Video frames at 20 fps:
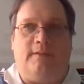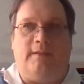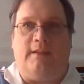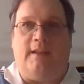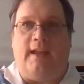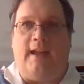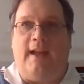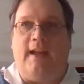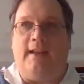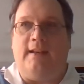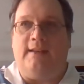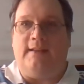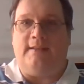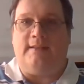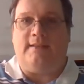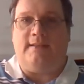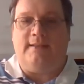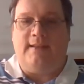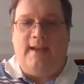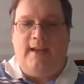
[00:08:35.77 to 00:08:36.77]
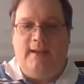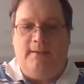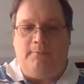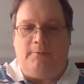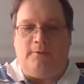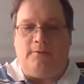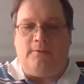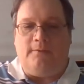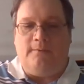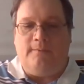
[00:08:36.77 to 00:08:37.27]
that is
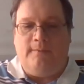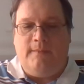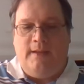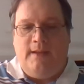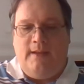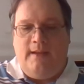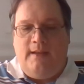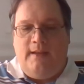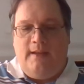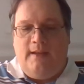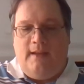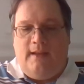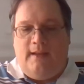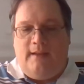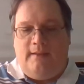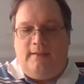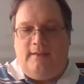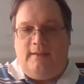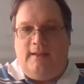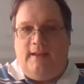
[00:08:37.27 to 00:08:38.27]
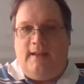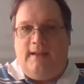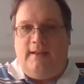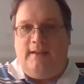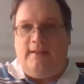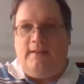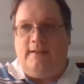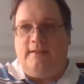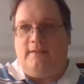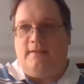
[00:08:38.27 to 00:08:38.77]
stable,
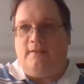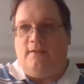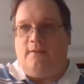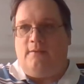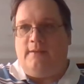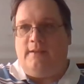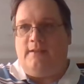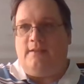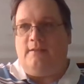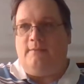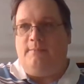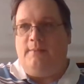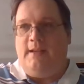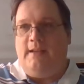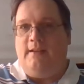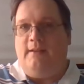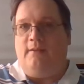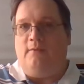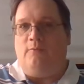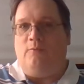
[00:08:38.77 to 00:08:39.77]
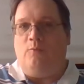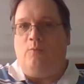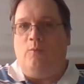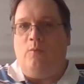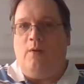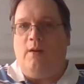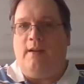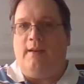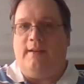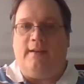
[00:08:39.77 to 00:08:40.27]
then it's going to be
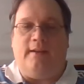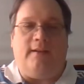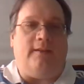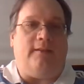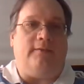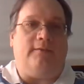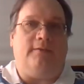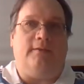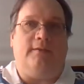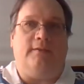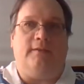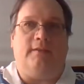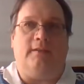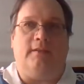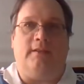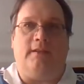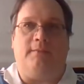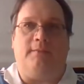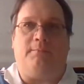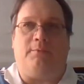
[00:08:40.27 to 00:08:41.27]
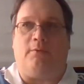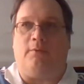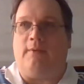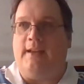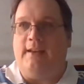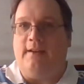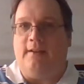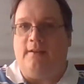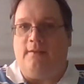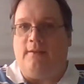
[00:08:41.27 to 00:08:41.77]
one of the
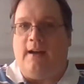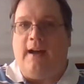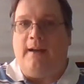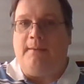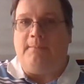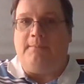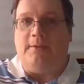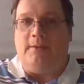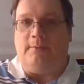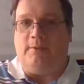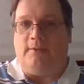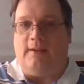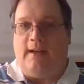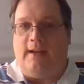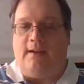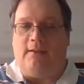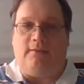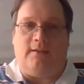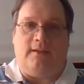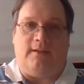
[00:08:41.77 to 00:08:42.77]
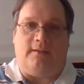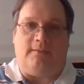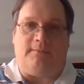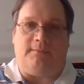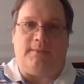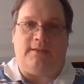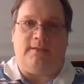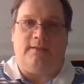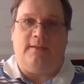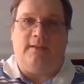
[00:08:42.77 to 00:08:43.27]
Pareto optimal
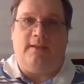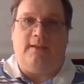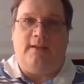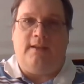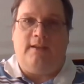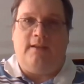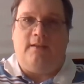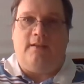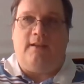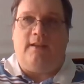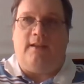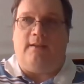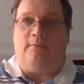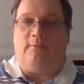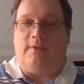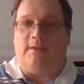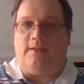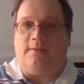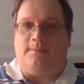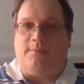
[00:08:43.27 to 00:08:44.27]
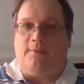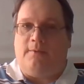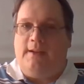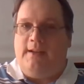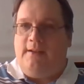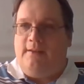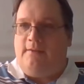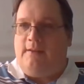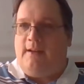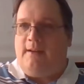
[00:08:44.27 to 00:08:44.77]
outcomes. And what's a
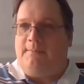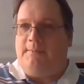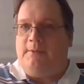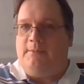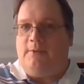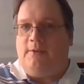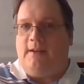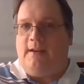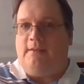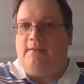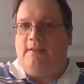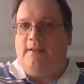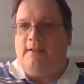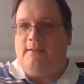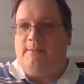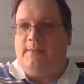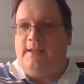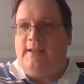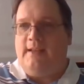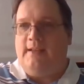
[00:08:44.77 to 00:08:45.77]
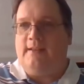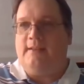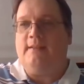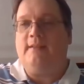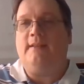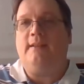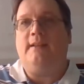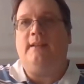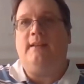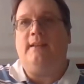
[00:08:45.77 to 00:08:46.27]
Pareto optimal outcome
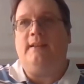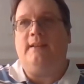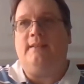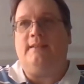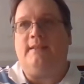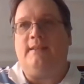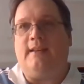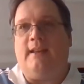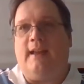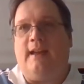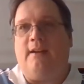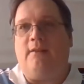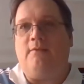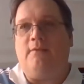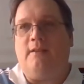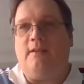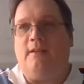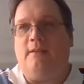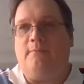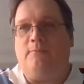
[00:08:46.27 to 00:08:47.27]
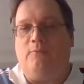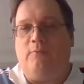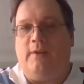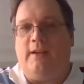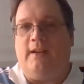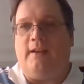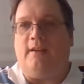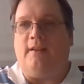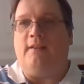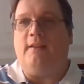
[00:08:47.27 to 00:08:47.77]
again? It's an outcome
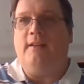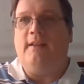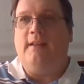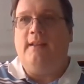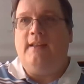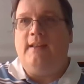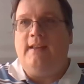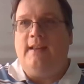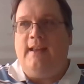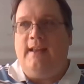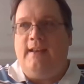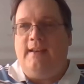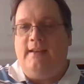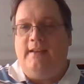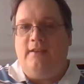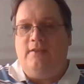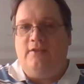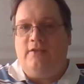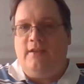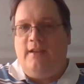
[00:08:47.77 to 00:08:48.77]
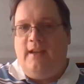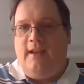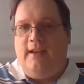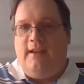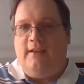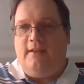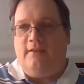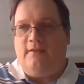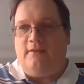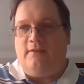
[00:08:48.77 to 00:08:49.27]
where any
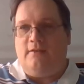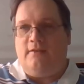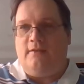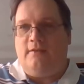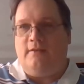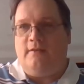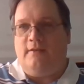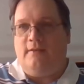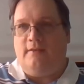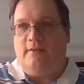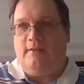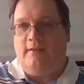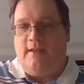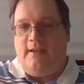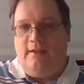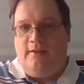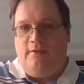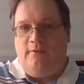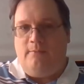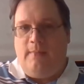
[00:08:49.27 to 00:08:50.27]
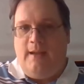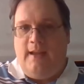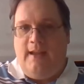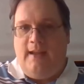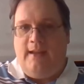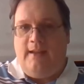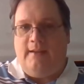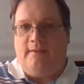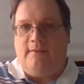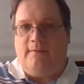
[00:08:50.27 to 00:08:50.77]
change that you
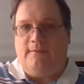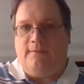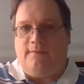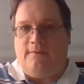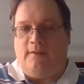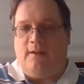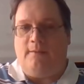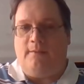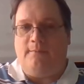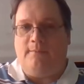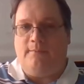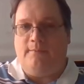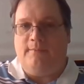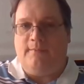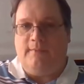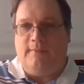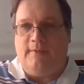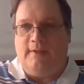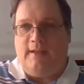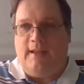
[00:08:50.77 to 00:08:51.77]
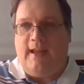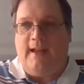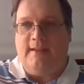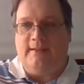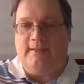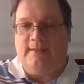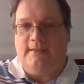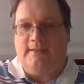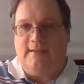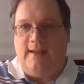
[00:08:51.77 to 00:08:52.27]
make from
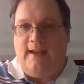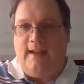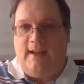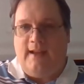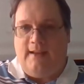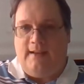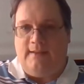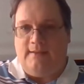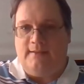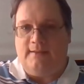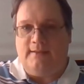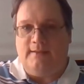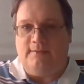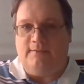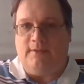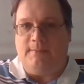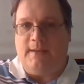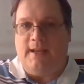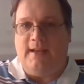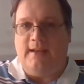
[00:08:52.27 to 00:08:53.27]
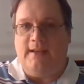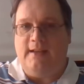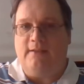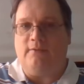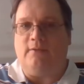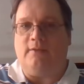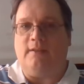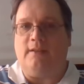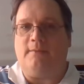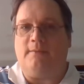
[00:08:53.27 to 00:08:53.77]
that status, from that
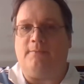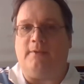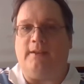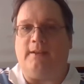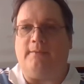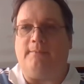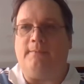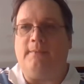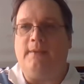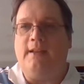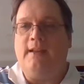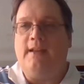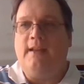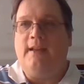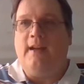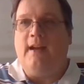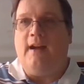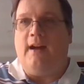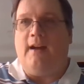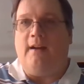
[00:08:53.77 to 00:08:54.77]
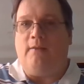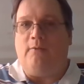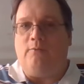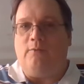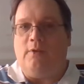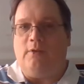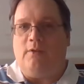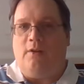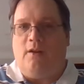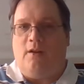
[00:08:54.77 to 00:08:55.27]
equilibrium,
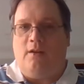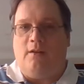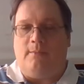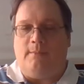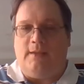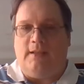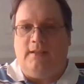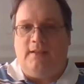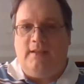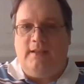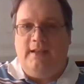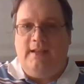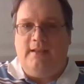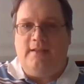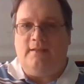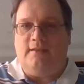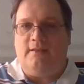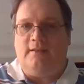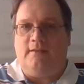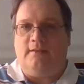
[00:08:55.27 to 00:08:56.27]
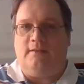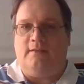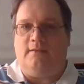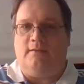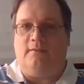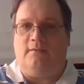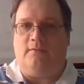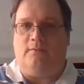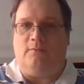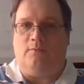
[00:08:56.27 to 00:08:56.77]
will harm at least
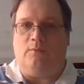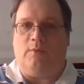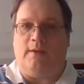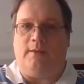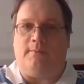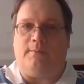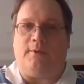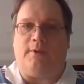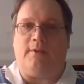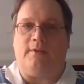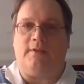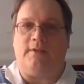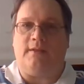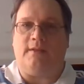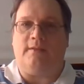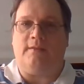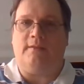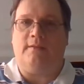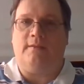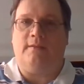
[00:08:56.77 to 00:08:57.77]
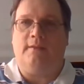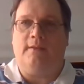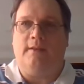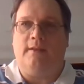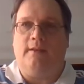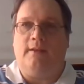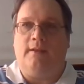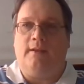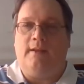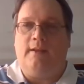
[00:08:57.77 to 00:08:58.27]
one person,
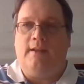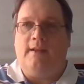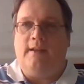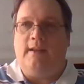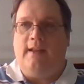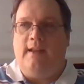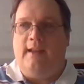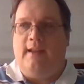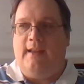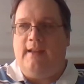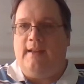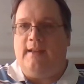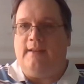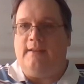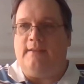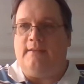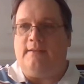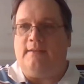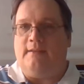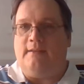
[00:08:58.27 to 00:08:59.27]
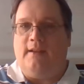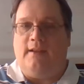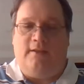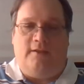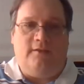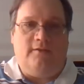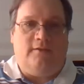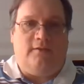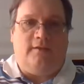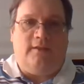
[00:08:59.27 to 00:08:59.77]
and
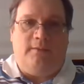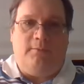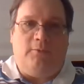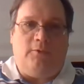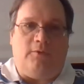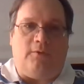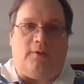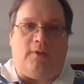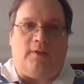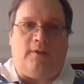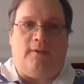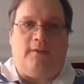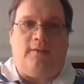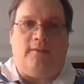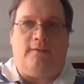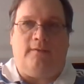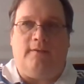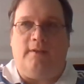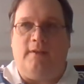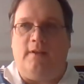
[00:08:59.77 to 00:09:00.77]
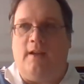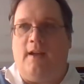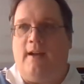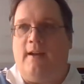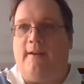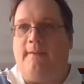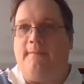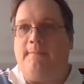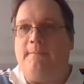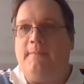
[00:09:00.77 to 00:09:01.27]
usually more.
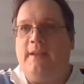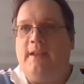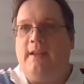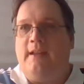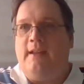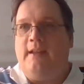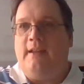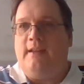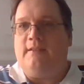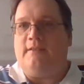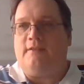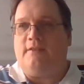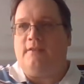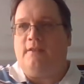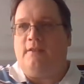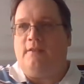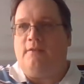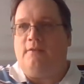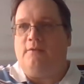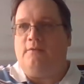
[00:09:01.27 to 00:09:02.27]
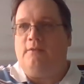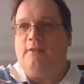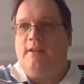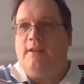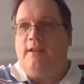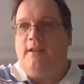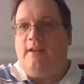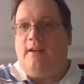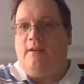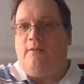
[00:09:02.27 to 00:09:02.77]
And so
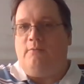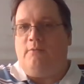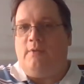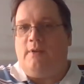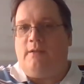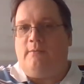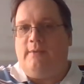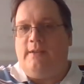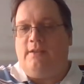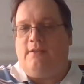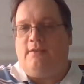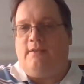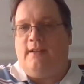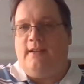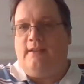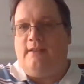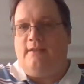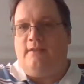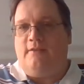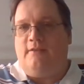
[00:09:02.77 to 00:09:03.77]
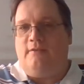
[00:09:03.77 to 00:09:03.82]
what are we trying to